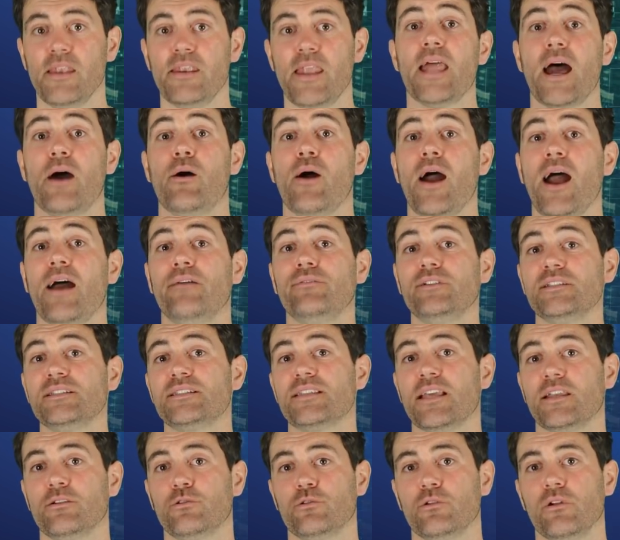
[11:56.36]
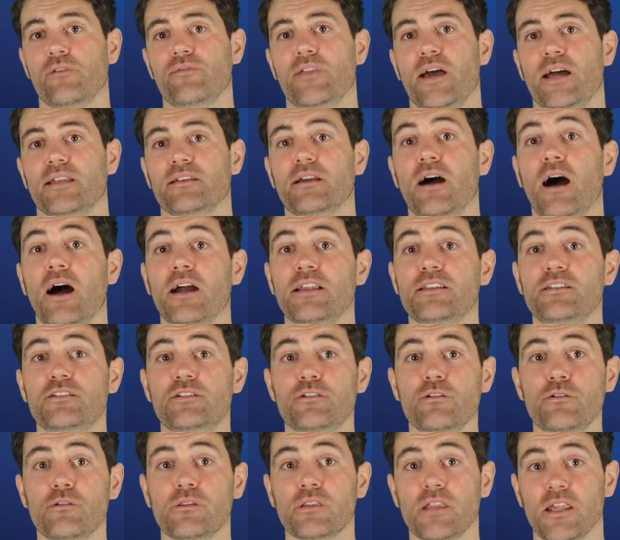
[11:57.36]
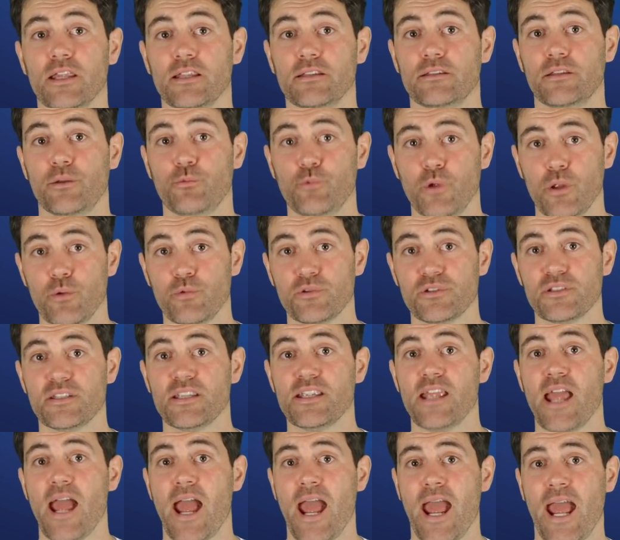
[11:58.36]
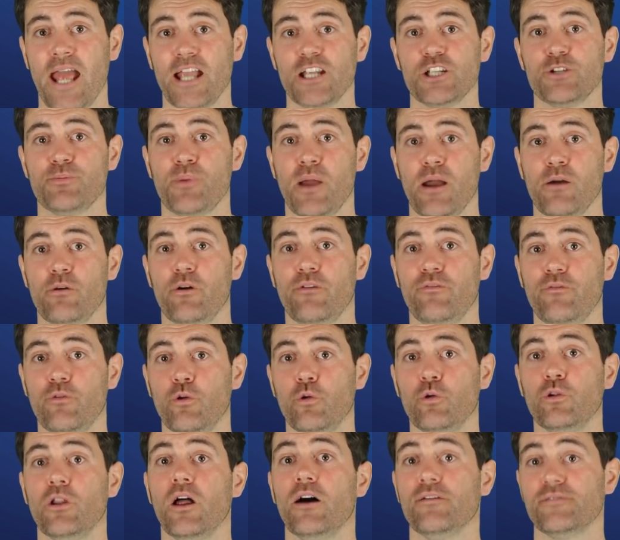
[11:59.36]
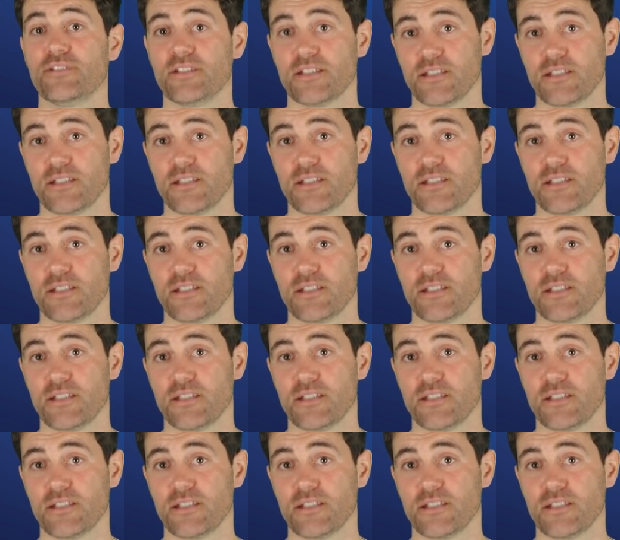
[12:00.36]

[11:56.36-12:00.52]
Now, having said all of that, I do think that we will see a hash power fall of